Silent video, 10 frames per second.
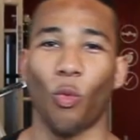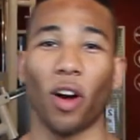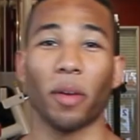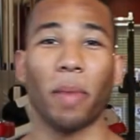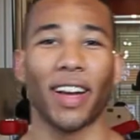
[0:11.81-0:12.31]

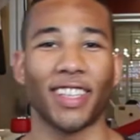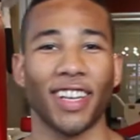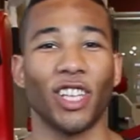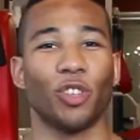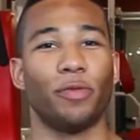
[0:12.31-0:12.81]
Welcome back
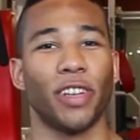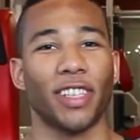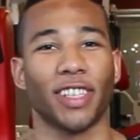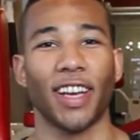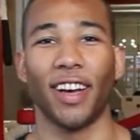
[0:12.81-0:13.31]
to Legend
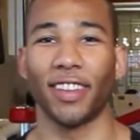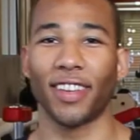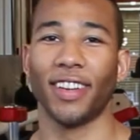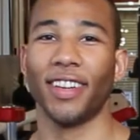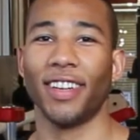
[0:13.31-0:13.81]
Fitness and
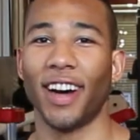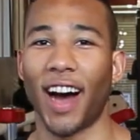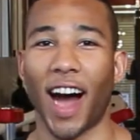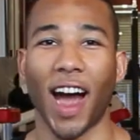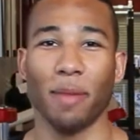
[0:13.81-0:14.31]
Health.
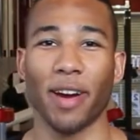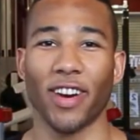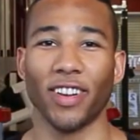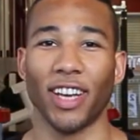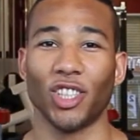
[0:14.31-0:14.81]
I'm
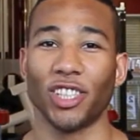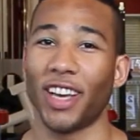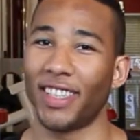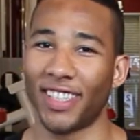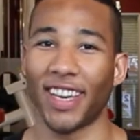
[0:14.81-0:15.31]
Eren
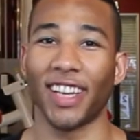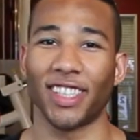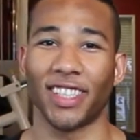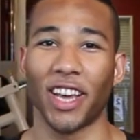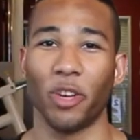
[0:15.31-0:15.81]
Legend, and
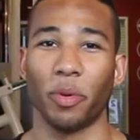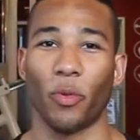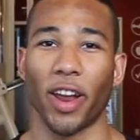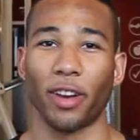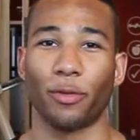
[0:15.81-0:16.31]
today's the day you've
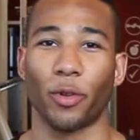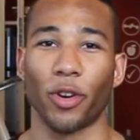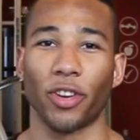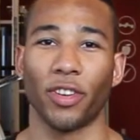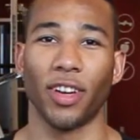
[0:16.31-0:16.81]
been waiting for,